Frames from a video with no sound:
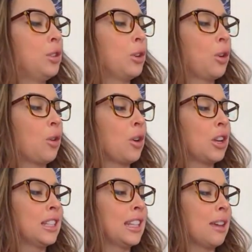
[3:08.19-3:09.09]

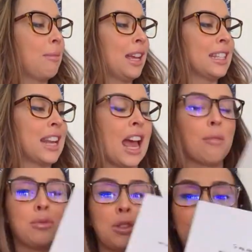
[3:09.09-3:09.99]
unicorns and makes an
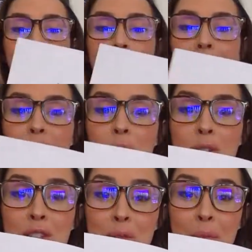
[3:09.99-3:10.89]
absolute mess when
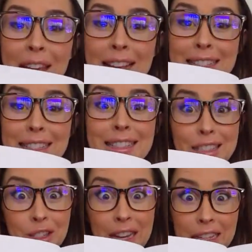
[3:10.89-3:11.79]
she paints.
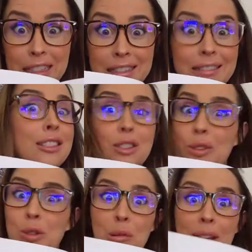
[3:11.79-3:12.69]
She does.
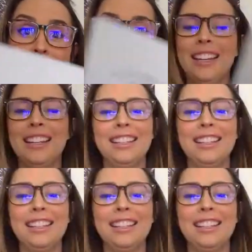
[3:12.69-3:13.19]
Super mess.